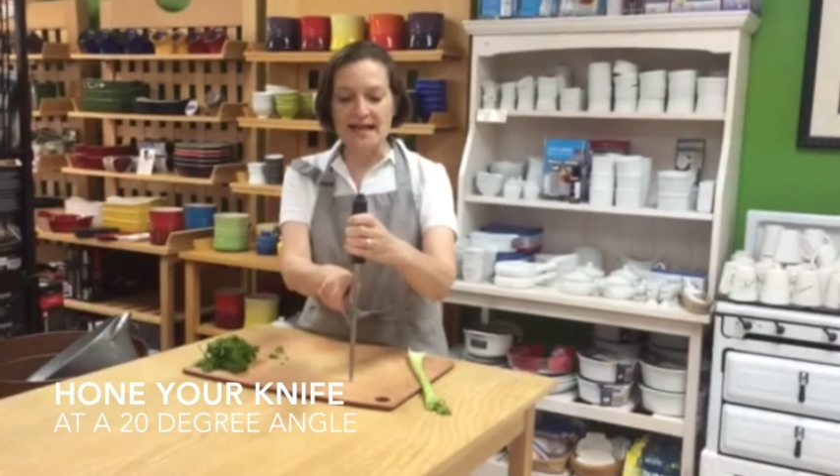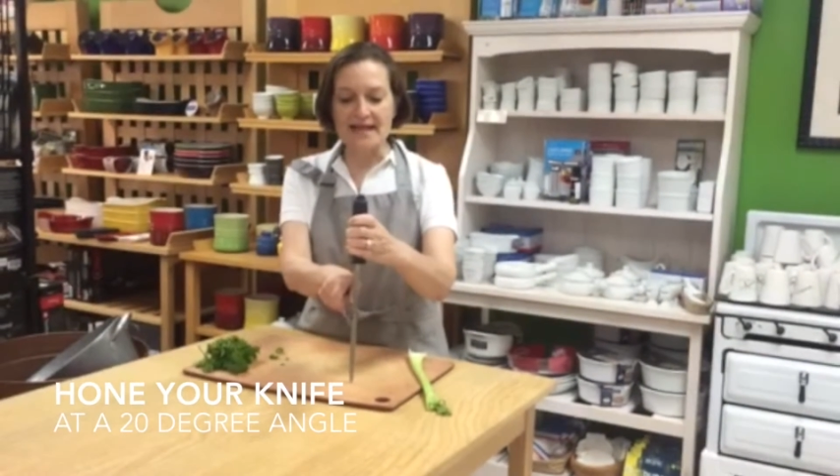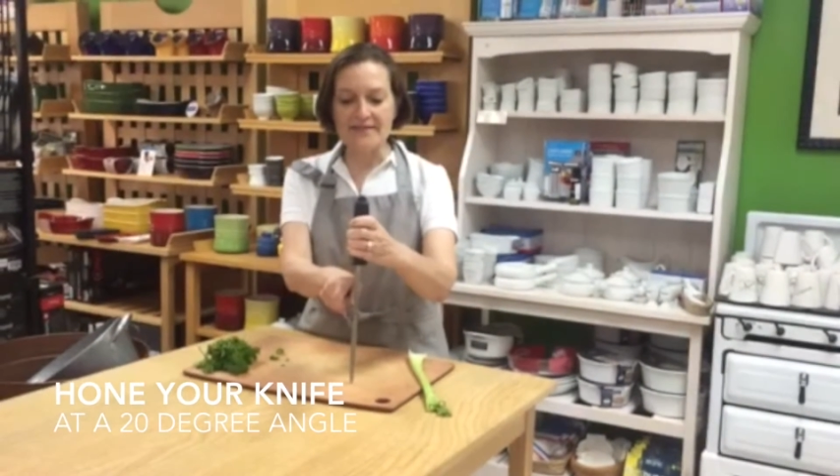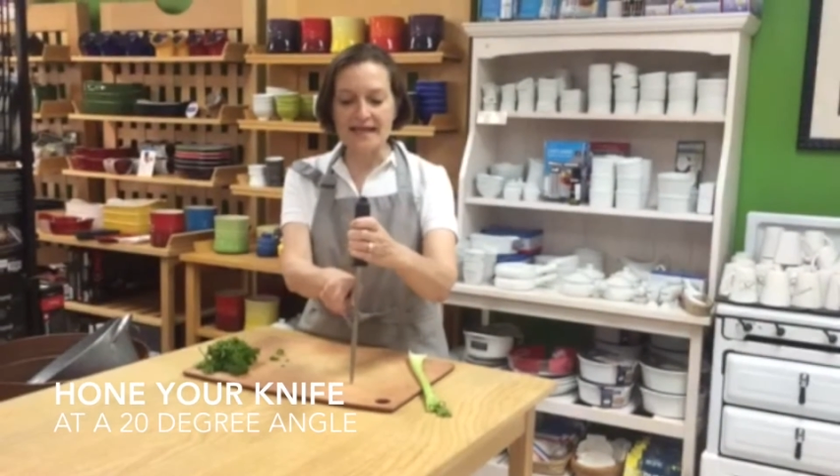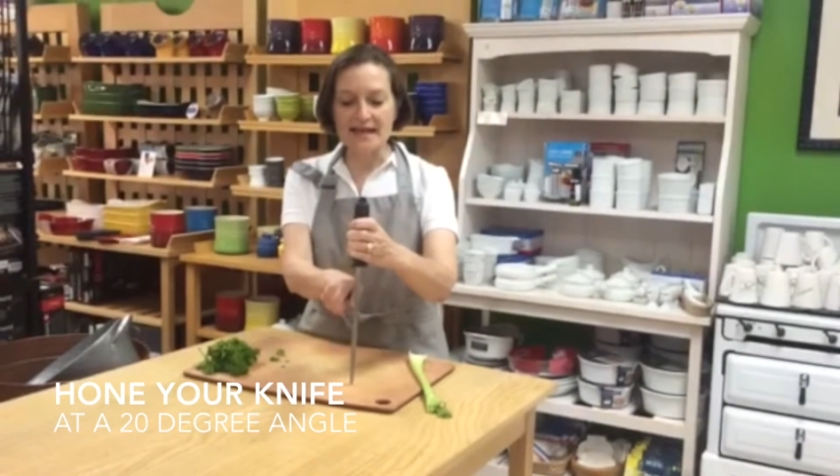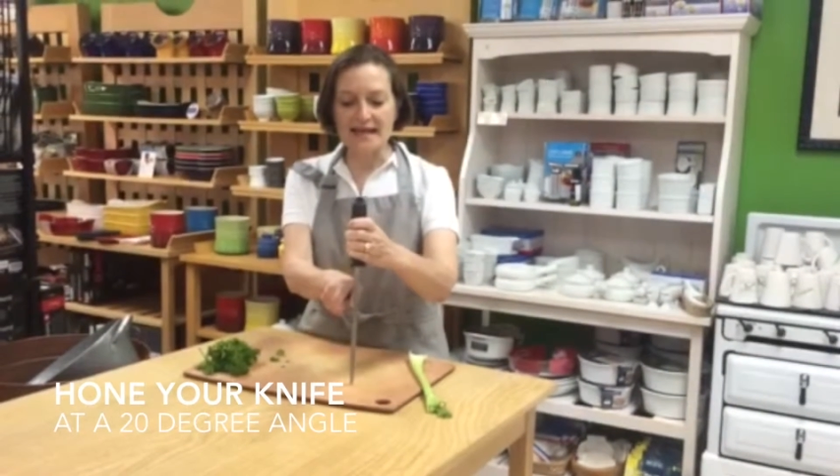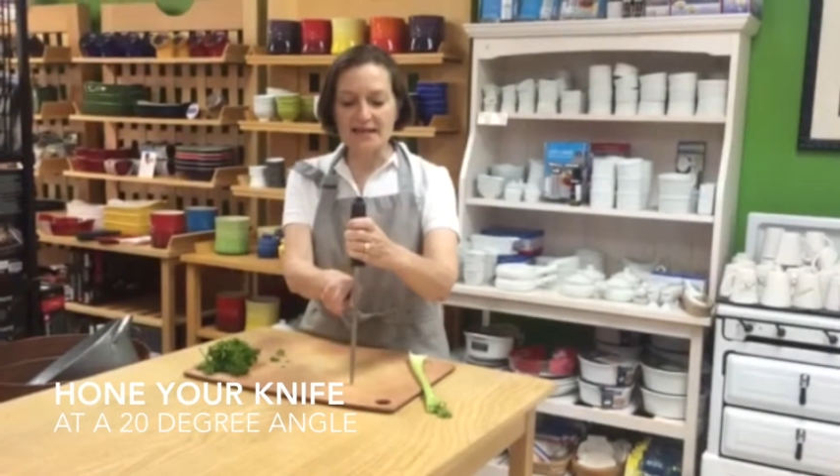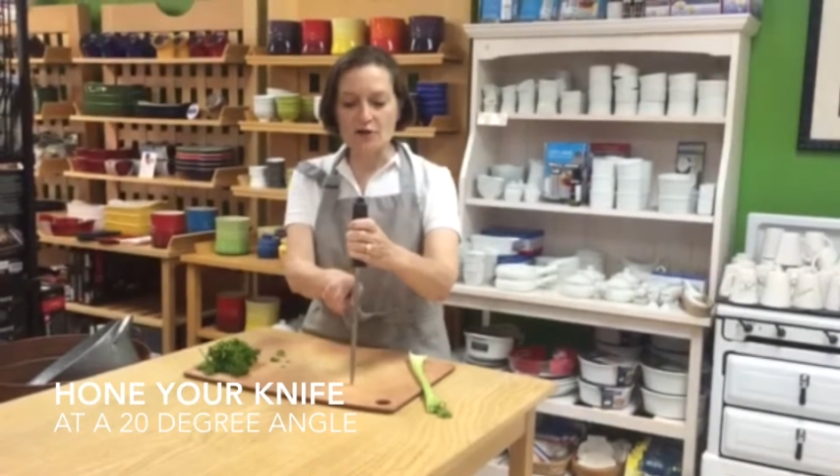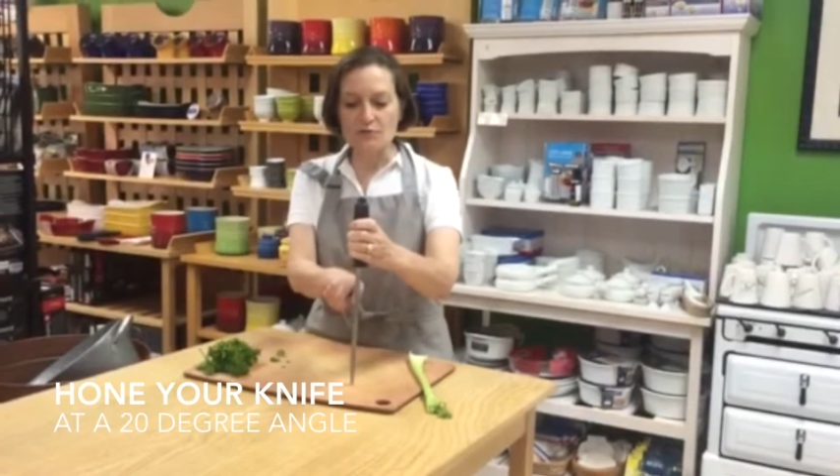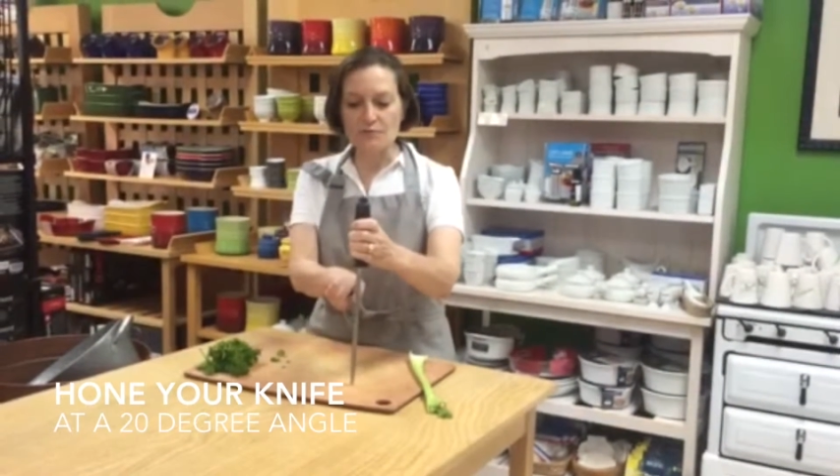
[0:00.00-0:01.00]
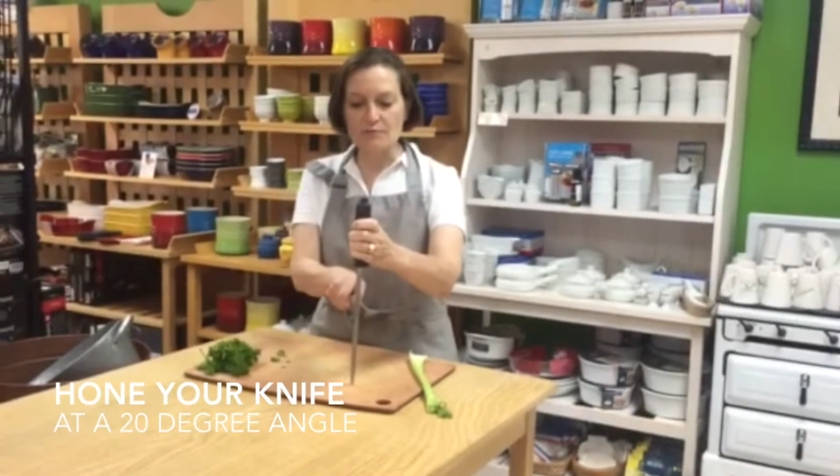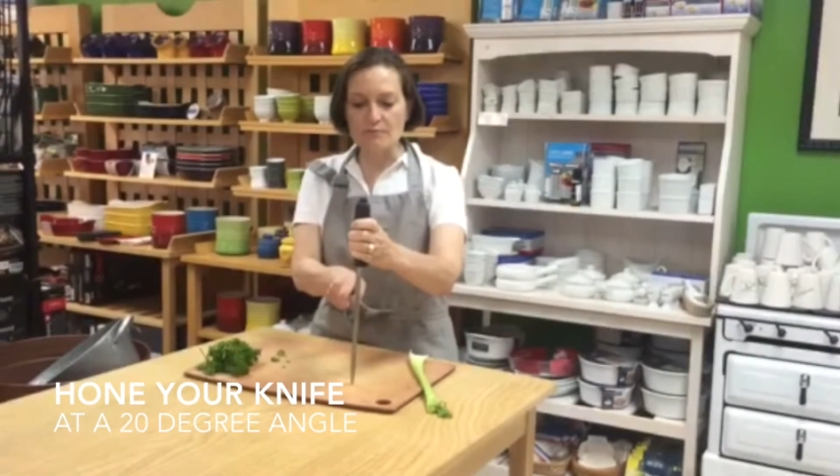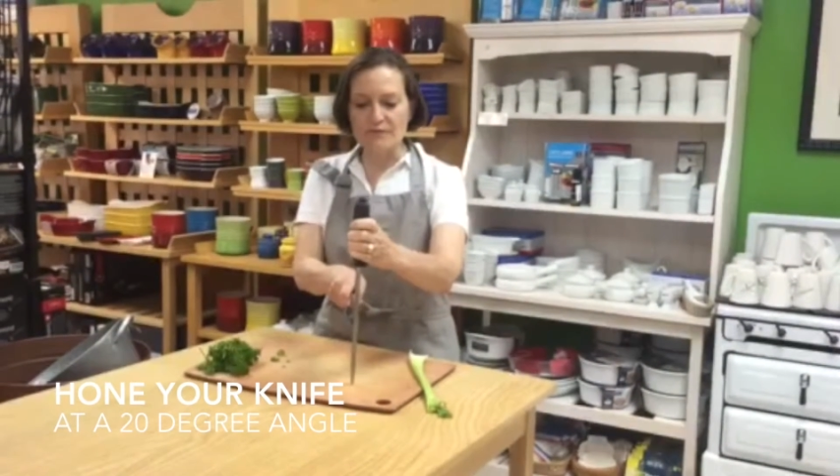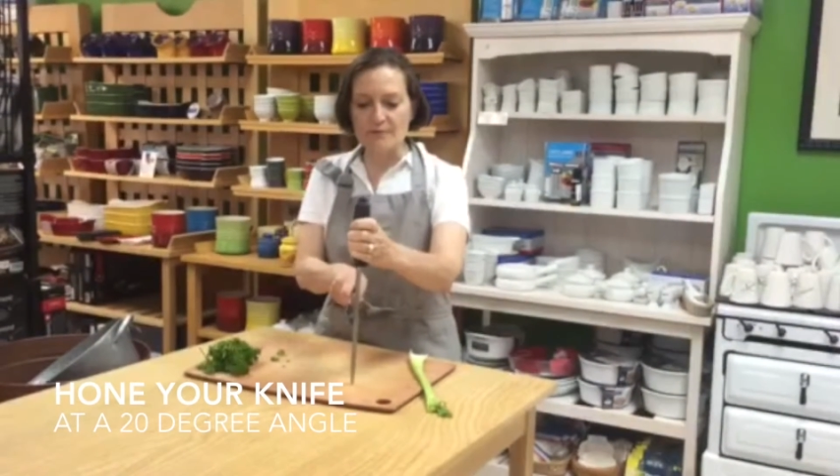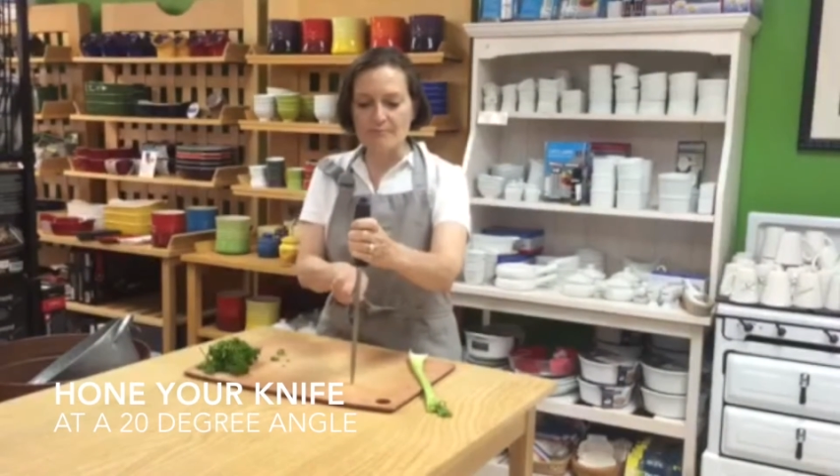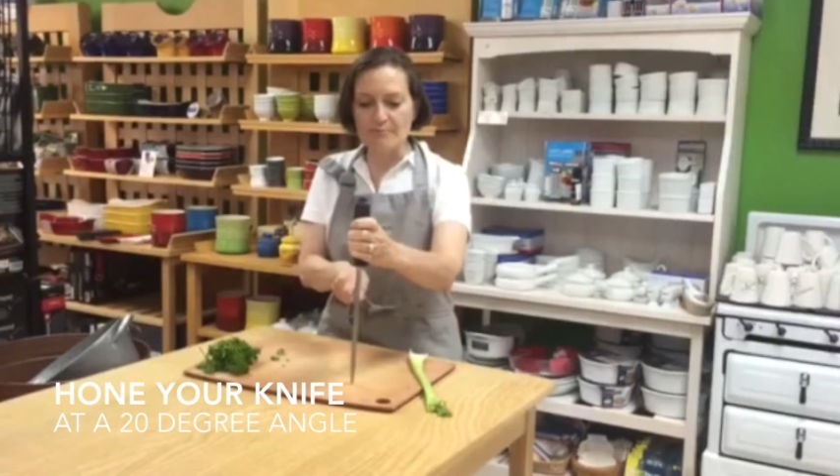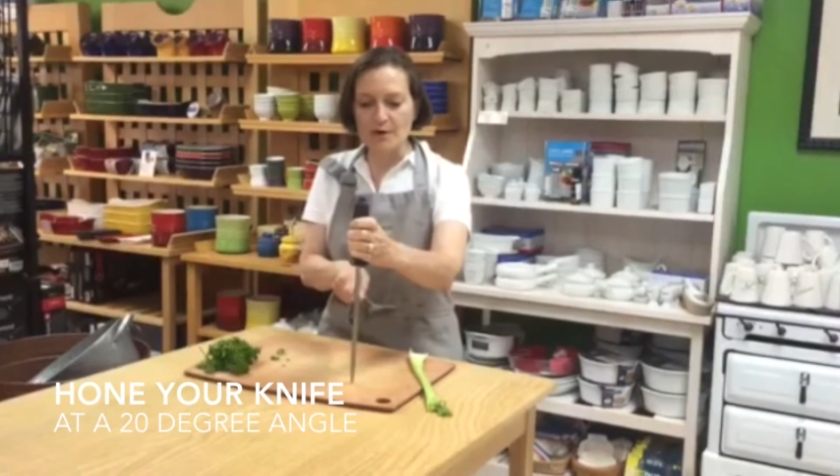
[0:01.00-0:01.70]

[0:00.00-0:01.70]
And then I go from